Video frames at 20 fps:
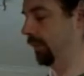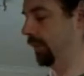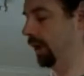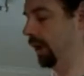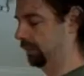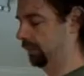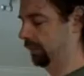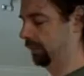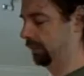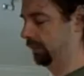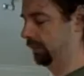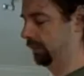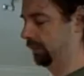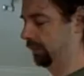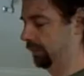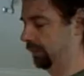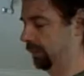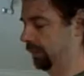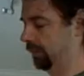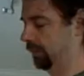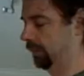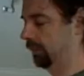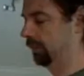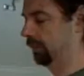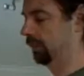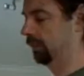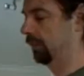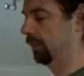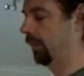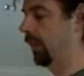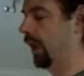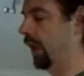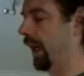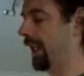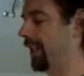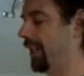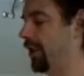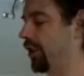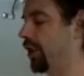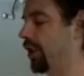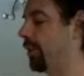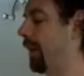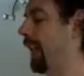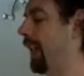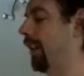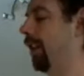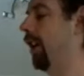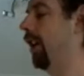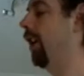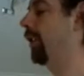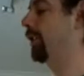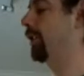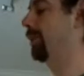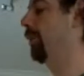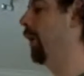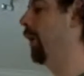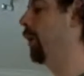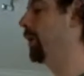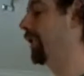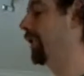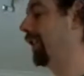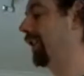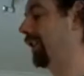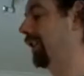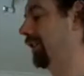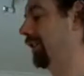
No. I can smell hot motor.